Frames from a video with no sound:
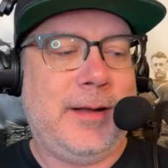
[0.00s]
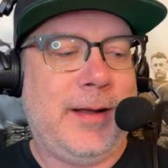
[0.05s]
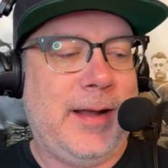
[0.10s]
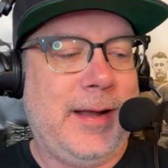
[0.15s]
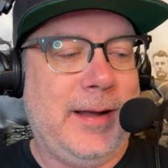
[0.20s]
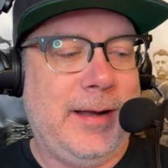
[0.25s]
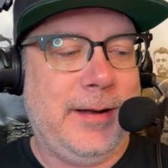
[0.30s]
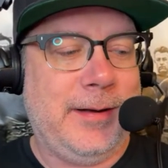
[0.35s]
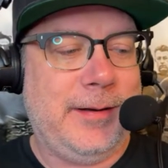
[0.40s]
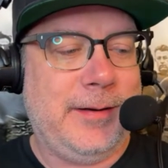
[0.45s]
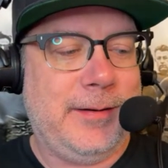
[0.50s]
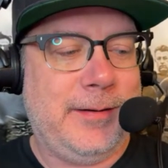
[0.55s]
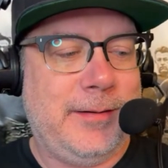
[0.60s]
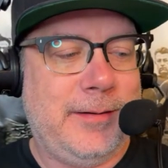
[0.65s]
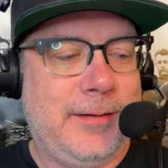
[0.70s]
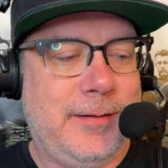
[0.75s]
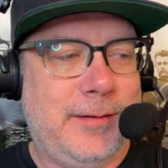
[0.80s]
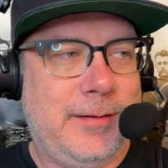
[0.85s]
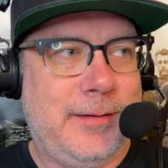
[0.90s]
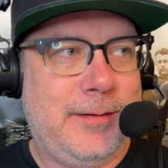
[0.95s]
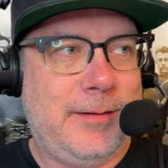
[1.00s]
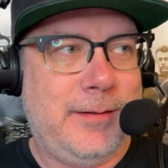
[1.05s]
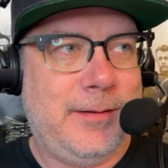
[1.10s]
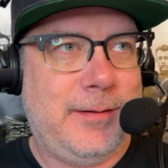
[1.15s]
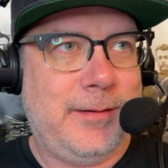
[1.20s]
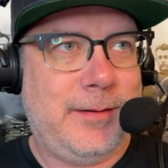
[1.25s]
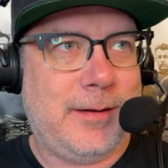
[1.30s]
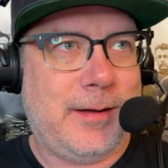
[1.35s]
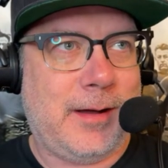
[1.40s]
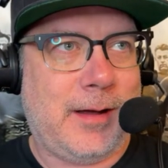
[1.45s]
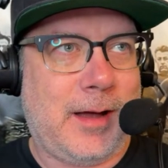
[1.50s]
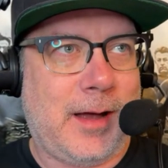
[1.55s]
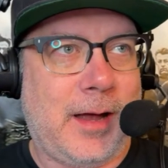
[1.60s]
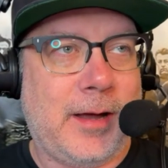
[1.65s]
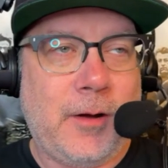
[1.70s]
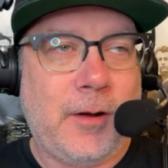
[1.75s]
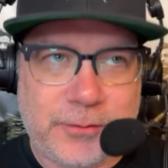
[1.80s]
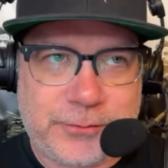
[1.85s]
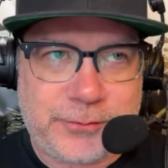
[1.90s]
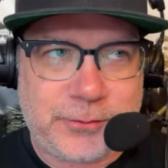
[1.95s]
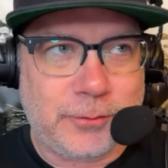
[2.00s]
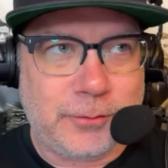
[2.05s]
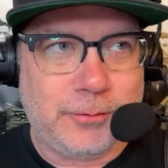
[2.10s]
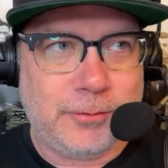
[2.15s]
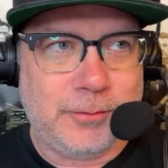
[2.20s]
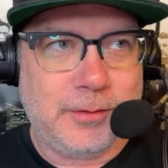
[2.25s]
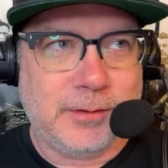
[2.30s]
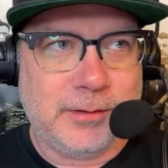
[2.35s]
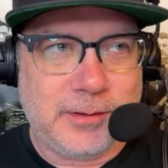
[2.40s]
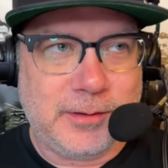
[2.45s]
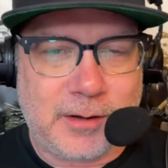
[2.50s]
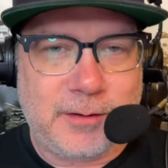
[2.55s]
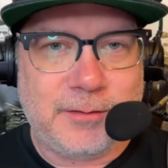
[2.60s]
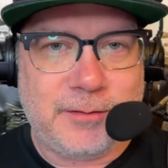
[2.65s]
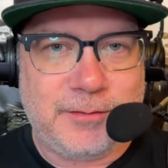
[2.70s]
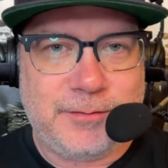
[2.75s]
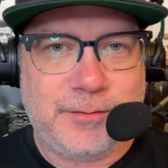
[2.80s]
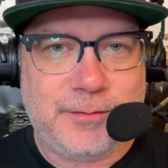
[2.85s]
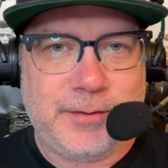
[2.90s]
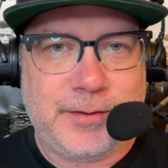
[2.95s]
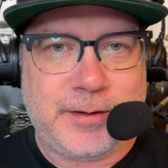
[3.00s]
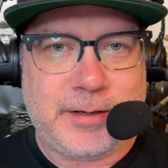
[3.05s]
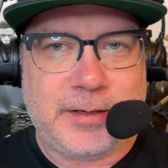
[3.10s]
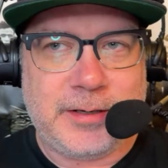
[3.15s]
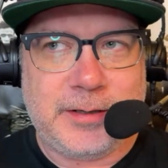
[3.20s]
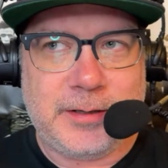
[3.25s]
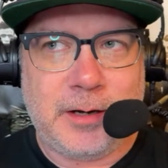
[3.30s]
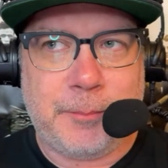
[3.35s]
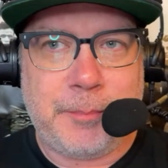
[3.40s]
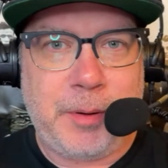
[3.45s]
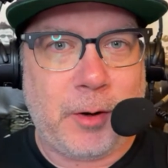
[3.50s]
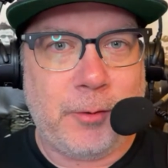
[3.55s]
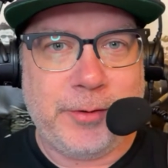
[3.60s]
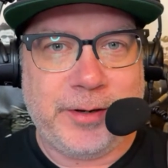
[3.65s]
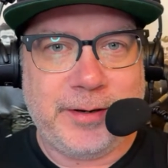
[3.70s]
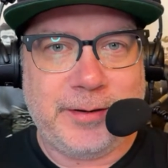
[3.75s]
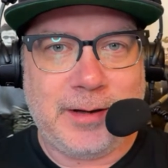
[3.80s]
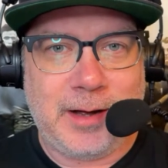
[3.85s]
And I also love the opponent.